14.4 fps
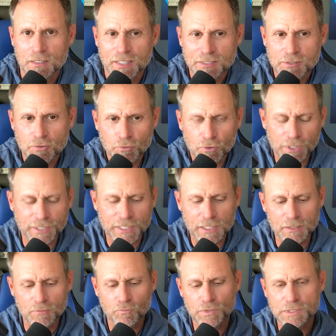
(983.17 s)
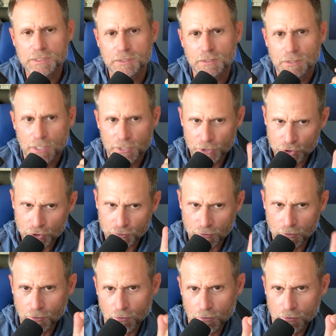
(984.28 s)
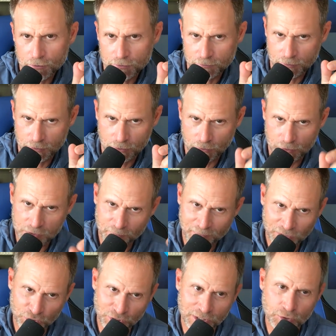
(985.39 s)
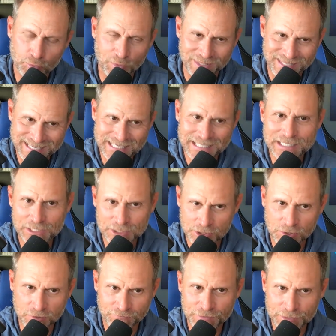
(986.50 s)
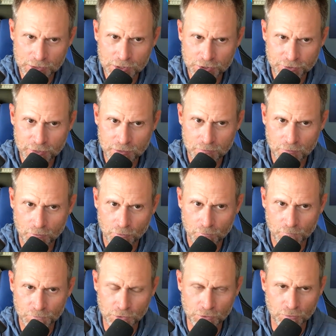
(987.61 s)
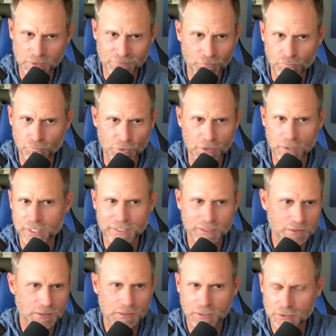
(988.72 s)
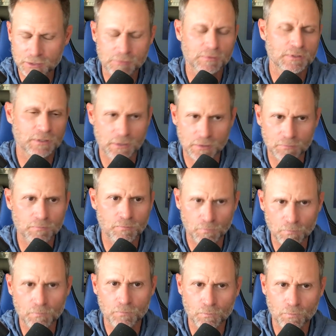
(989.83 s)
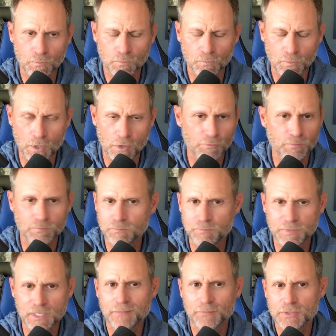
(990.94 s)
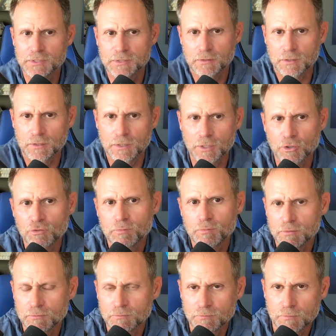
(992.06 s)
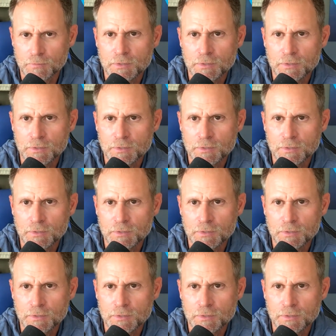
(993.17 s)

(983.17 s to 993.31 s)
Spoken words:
That's cool. And then was the initial goal to just make change within the surf industry? Did you even realize that this was going to become a global